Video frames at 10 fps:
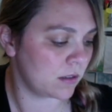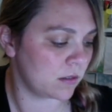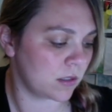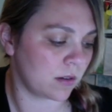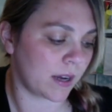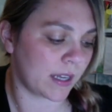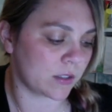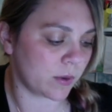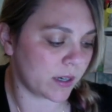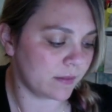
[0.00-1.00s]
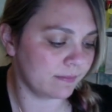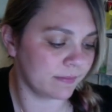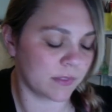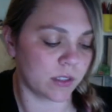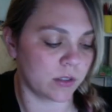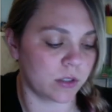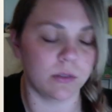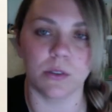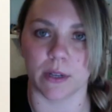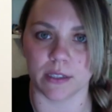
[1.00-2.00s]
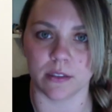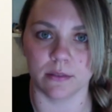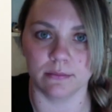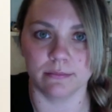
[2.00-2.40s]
So I had squared, do it twice.